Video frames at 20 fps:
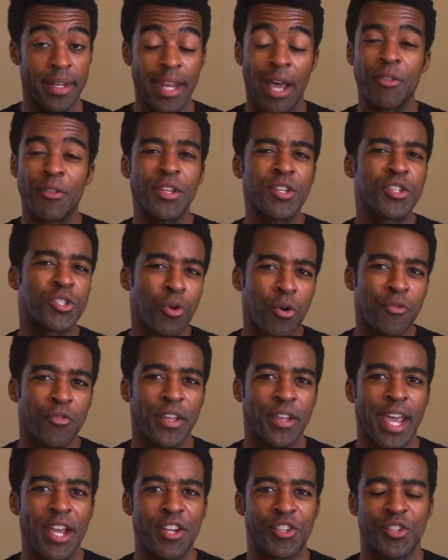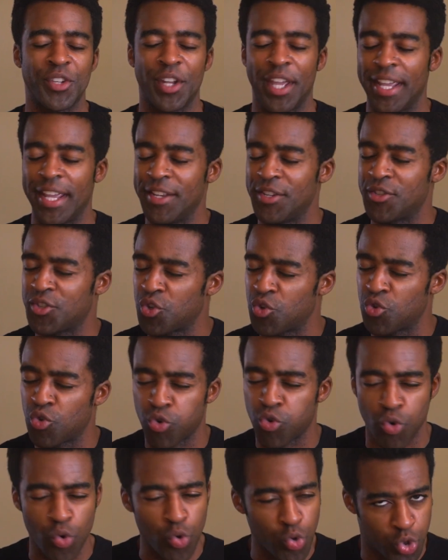Now, this certification is
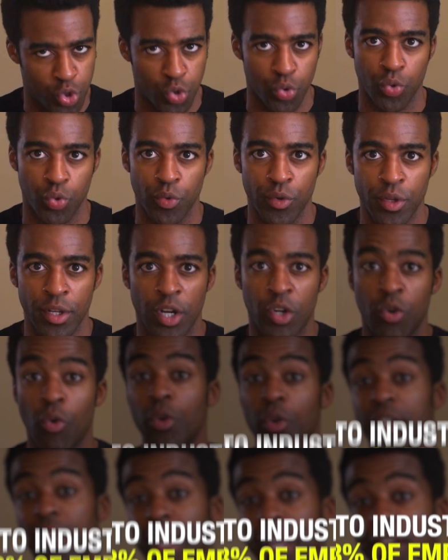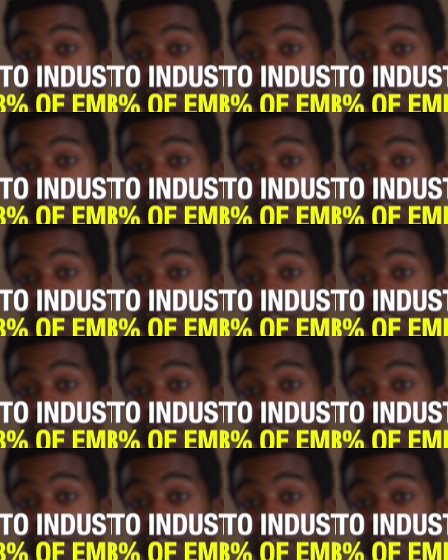crucial. According to